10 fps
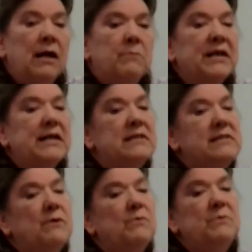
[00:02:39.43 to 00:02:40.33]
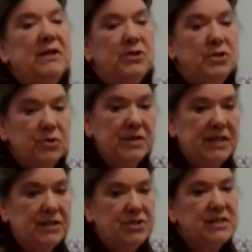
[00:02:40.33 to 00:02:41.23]
because that would be 2
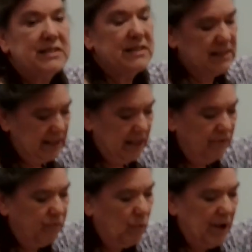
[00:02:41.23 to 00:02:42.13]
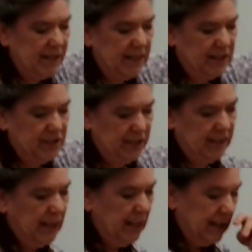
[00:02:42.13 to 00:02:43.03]
digits instead of 1 digit.
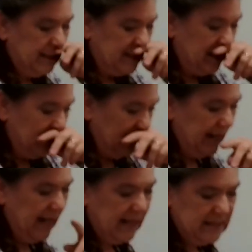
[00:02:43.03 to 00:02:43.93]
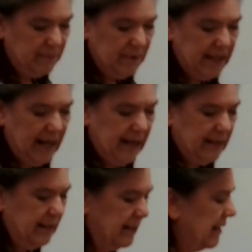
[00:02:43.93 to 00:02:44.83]
So it has to be that.
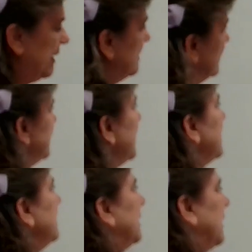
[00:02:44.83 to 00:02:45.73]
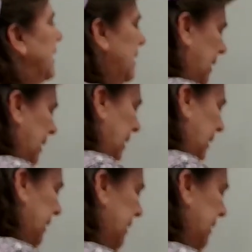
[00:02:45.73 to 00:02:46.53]
And secondly, it